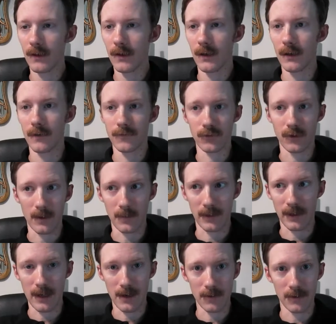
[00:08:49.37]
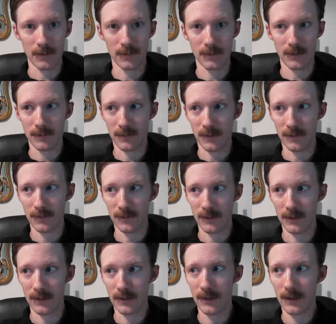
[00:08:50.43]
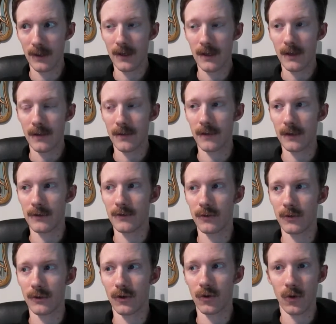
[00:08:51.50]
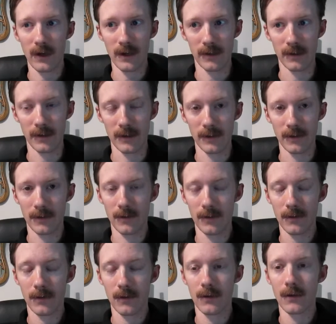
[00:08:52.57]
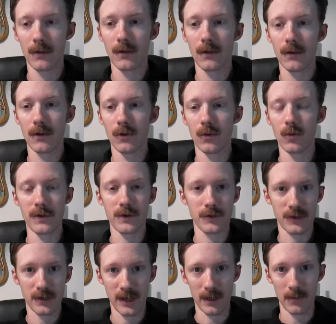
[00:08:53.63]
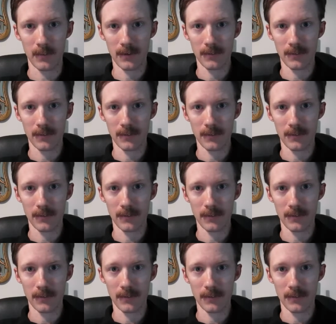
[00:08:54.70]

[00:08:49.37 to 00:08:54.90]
If dropping out is a necessity, they do it quietly, with shame.